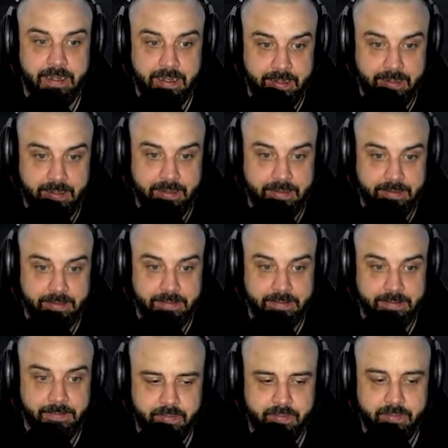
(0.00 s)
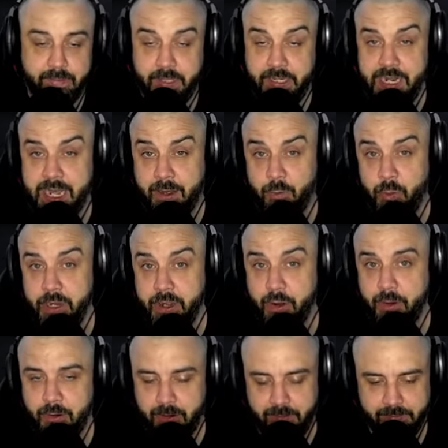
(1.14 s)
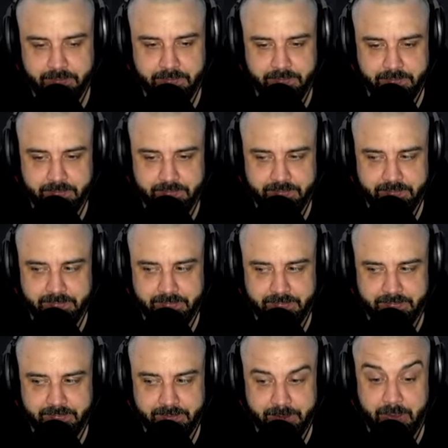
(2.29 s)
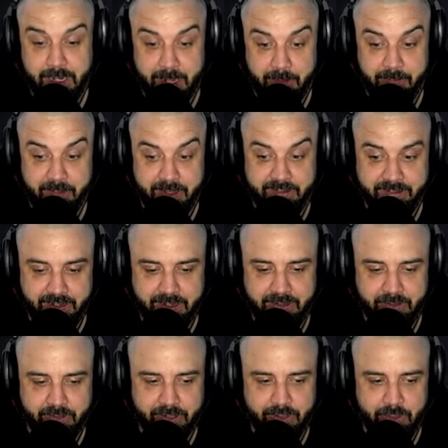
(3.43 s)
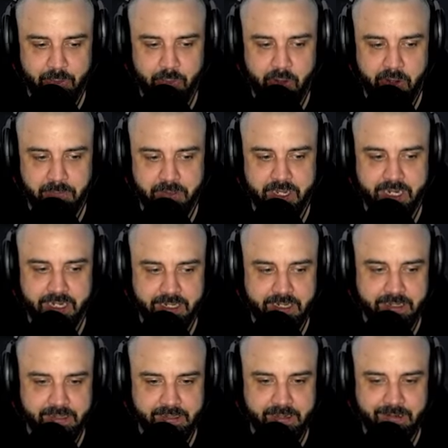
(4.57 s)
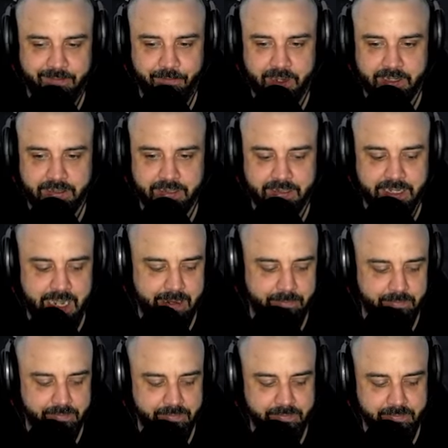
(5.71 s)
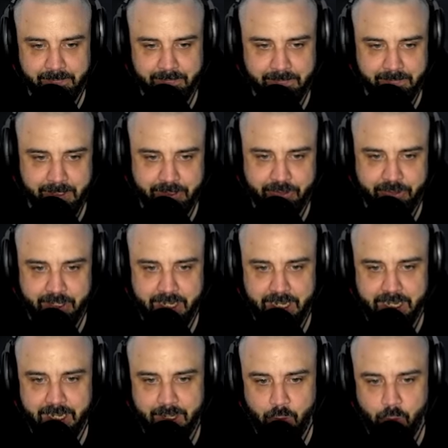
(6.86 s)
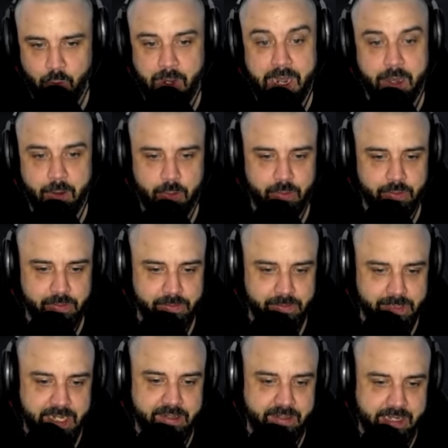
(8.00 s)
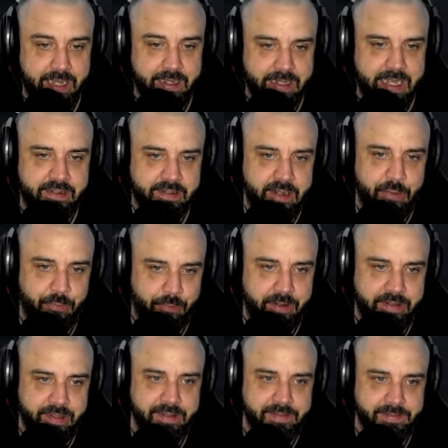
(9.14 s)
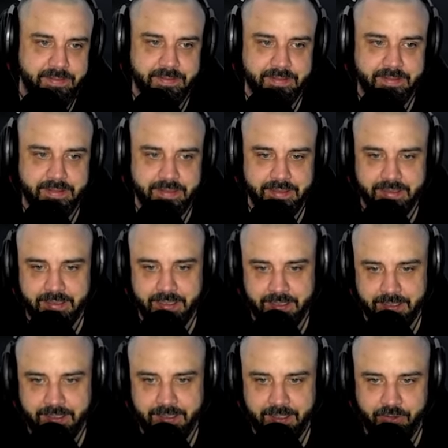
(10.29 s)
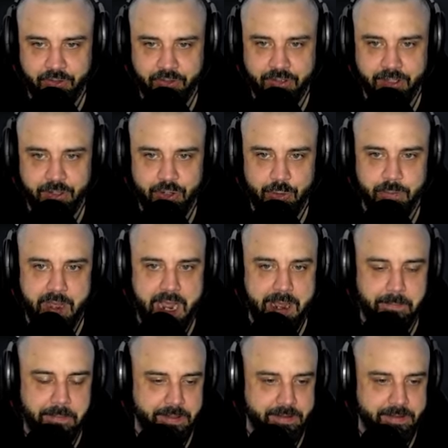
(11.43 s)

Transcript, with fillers: but now we are. So now this is the new updated Infected game. Let's check. Oh, wow. That, yeah, that's different. This is the new map.